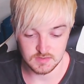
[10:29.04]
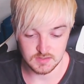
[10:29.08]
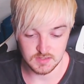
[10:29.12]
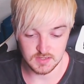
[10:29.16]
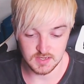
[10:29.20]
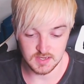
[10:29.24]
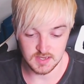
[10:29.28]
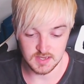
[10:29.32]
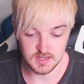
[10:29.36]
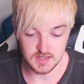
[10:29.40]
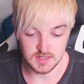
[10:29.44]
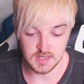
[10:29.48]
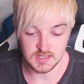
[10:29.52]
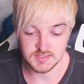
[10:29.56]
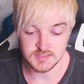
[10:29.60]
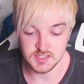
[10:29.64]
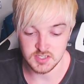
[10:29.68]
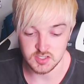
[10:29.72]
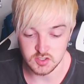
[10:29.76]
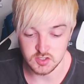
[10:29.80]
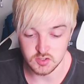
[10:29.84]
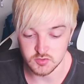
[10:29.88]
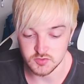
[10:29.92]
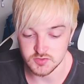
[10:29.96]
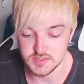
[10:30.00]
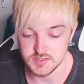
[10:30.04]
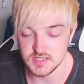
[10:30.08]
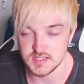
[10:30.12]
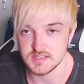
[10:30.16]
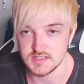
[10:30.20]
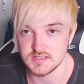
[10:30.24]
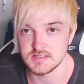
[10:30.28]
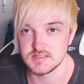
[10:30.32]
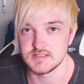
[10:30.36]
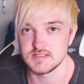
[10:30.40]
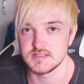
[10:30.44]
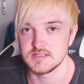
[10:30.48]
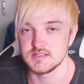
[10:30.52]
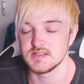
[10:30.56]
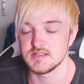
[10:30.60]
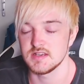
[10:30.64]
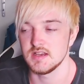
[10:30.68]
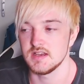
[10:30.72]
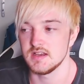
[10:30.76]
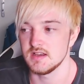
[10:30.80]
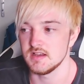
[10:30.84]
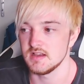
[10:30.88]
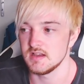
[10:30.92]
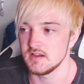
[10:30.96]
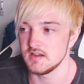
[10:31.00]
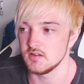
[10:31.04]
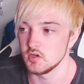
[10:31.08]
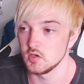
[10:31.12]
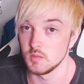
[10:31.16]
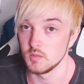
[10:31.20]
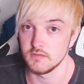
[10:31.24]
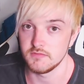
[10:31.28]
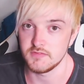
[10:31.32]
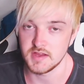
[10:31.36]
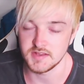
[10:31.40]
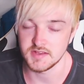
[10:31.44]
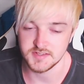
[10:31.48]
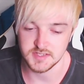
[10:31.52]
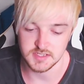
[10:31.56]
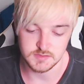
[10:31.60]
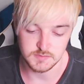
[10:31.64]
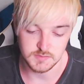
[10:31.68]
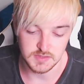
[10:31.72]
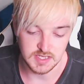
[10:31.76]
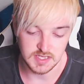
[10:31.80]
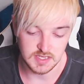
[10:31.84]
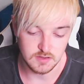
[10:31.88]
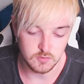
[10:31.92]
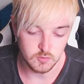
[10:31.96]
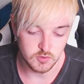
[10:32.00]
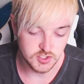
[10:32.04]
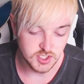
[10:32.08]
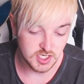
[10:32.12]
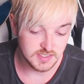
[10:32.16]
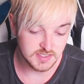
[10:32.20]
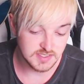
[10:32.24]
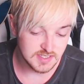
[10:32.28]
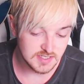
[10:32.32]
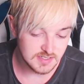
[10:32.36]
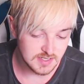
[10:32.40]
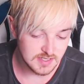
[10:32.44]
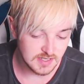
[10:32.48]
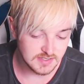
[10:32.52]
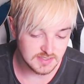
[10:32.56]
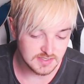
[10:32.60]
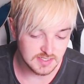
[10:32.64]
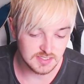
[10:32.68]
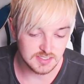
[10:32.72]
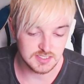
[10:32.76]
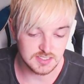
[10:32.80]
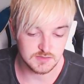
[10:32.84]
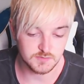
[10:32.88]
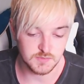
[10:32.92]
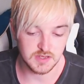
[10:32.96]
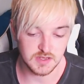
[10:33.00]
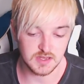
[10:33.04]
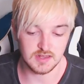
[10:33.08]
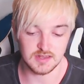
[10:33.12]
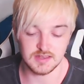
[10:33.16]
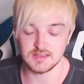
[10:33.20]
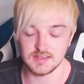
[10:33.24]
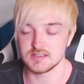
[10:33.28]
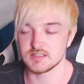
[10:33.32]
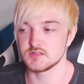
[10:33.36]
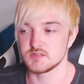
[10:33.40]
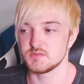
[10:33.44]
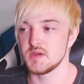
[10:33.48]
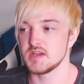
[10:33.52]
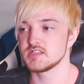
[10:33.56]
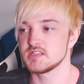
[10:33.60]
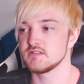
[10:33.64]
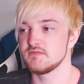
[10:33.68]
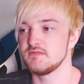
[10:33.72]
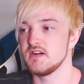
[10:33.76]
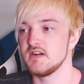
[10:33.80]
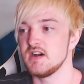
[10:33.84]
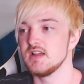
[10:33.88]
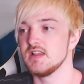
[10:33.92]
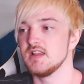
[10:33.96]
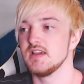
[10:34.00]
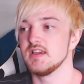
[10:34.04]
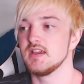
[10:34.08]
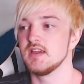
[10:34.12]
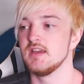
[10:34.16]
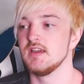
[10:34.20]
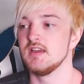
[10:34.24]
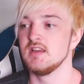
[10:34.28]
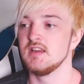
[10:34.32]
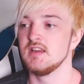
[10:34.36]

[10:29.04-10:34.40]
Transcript: Lancer used his Noble Phantasm again, which I did specify, like,